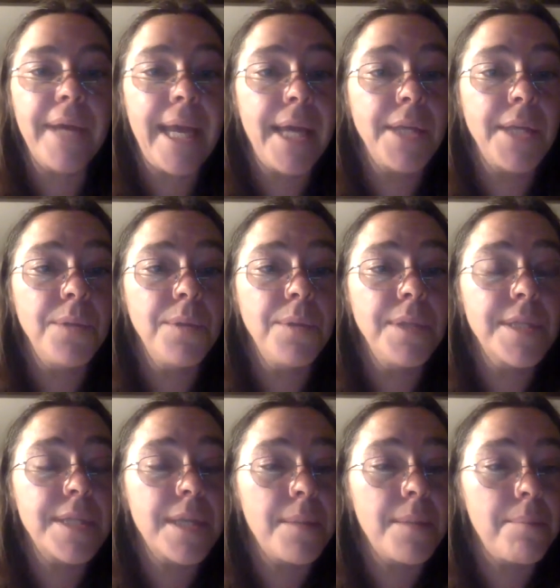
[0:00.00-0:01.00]
annual
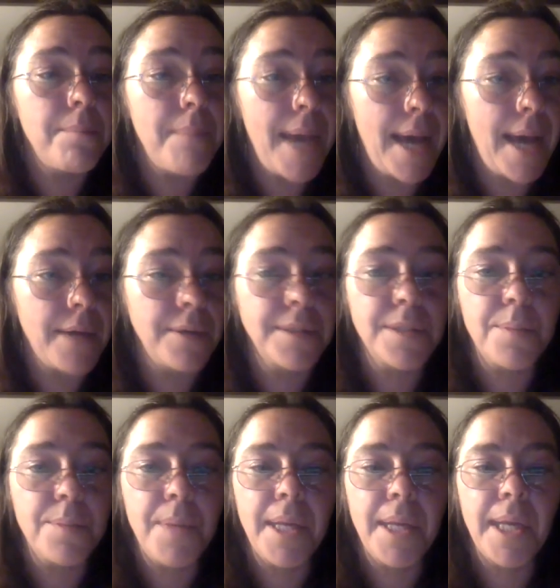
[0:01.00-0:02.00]
is going to matter
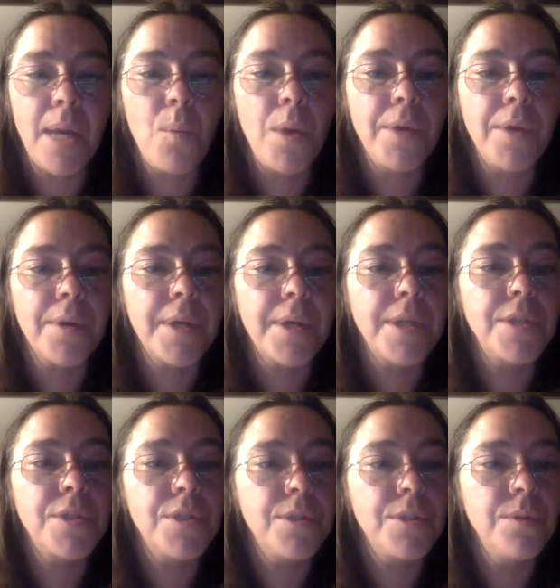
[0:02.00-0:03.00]
depending on what you're going
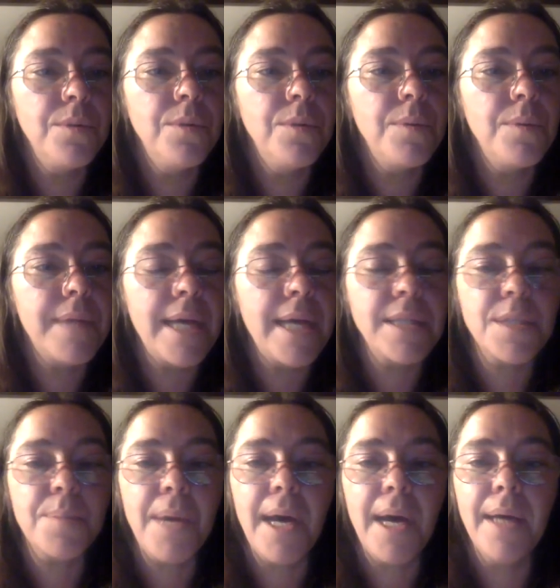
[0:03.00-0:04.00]
to do with that
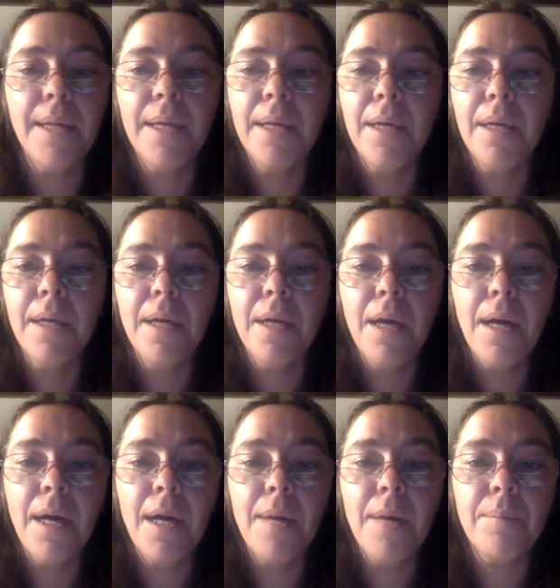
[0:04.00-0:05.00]
spot.
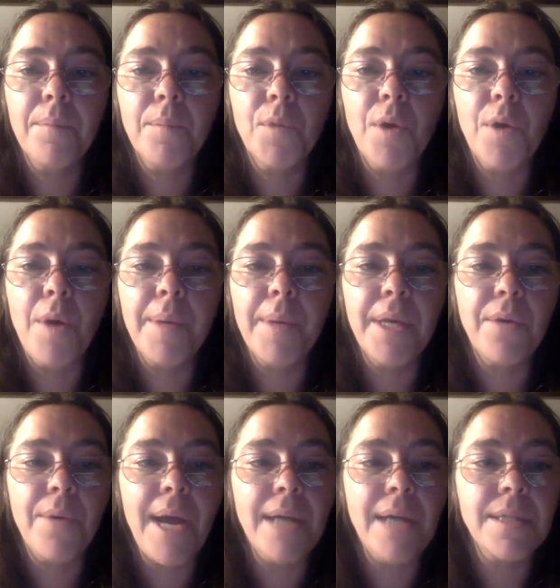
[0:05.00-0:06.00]
Growing
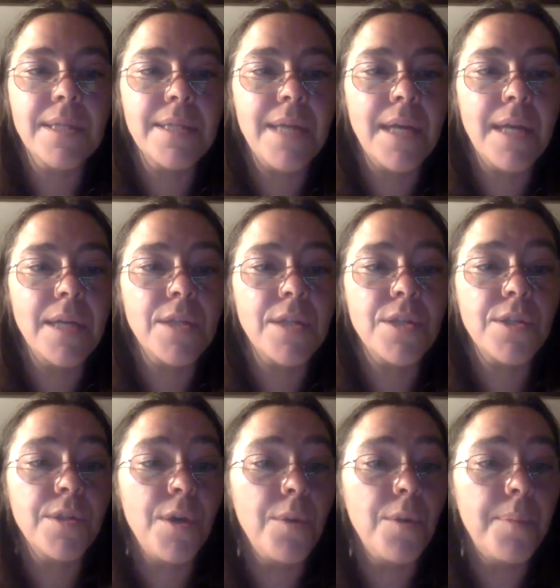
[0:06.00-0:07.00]
grasses on a
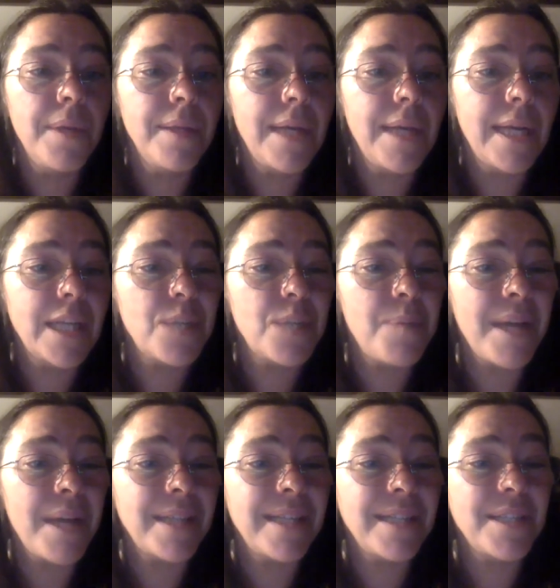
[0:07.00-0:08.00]
slope and then
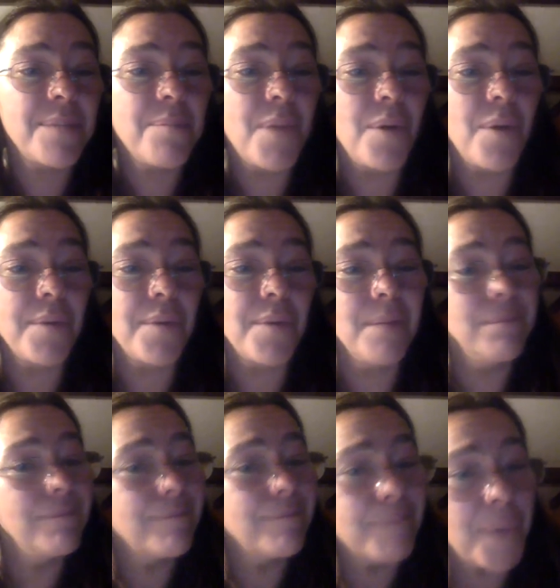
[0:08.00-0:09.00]
expecting to mow
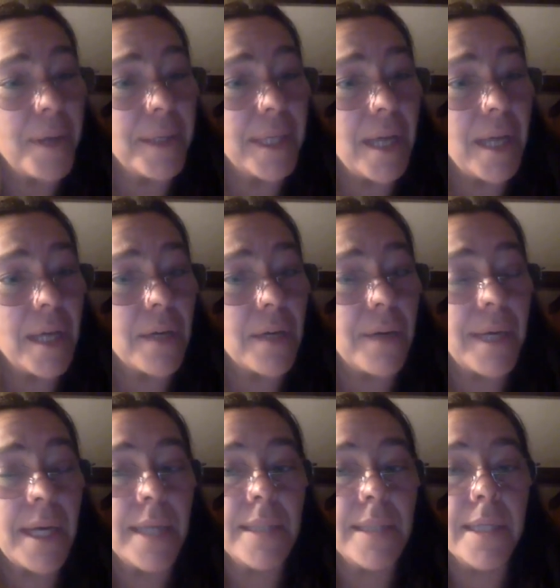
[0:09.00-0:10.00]
them, probably not a
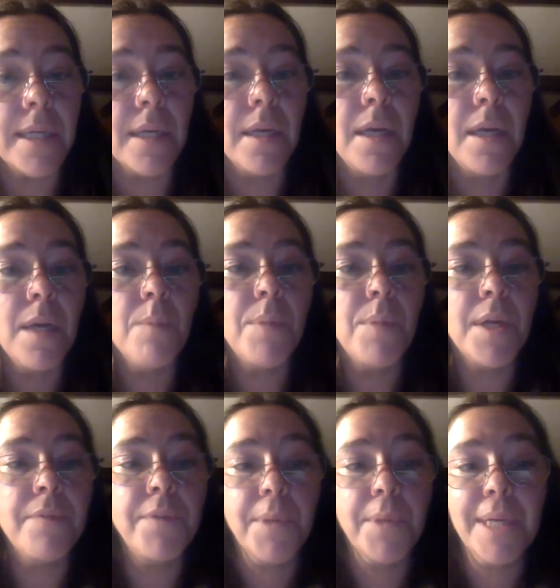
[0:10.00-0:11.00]
great idea. But
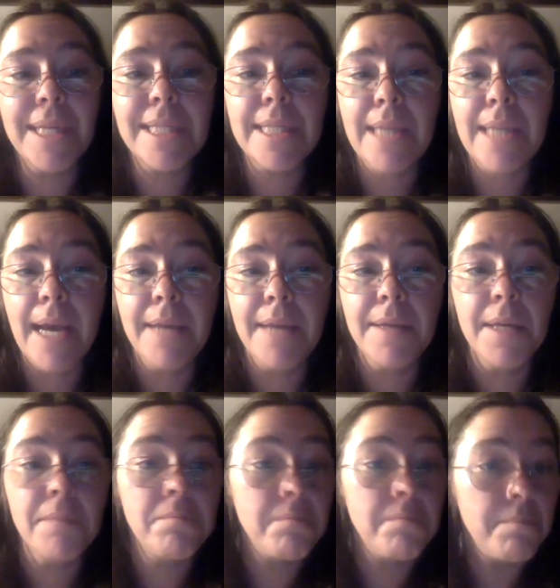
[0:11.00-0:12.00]
if you're going to scythe
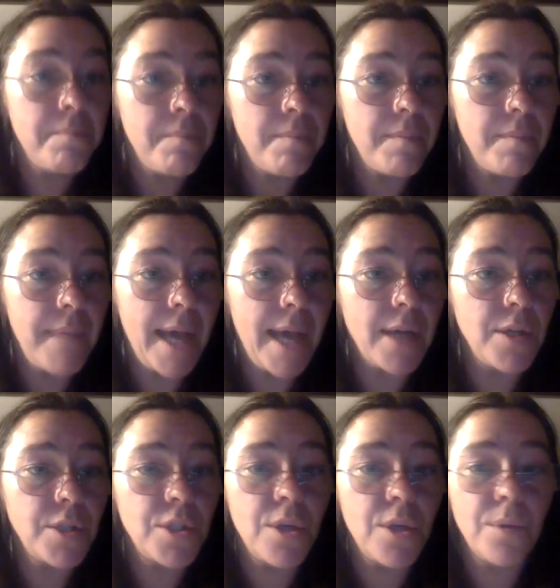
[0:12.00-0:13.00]
it, that
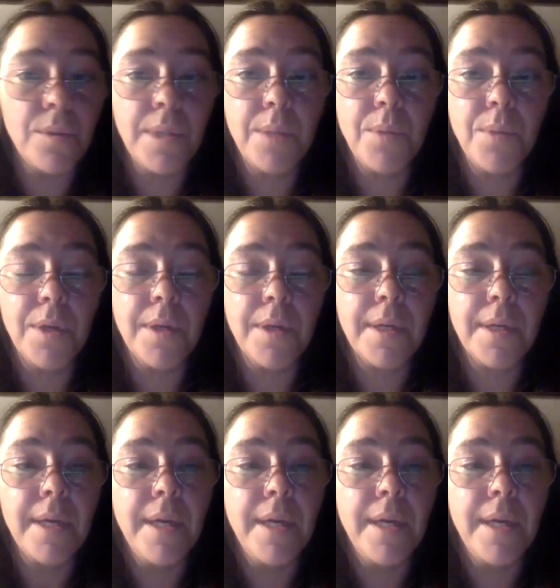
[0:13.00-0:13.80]
could totally work.